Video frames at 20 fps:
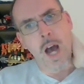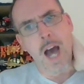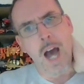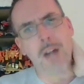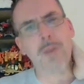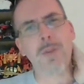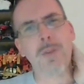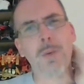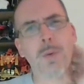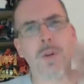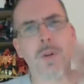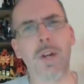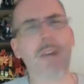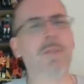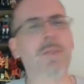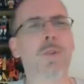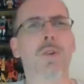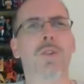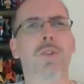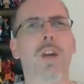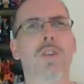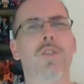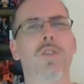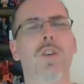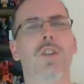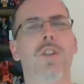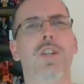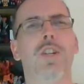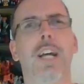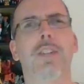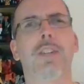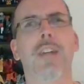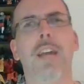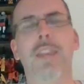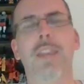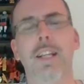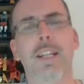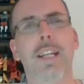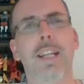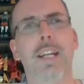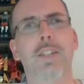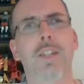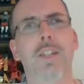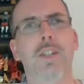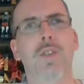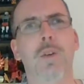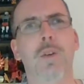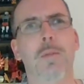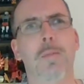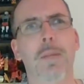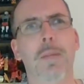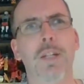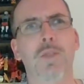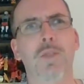I don't think we're going to have Unicron trilogy next. I think the next thing is going to be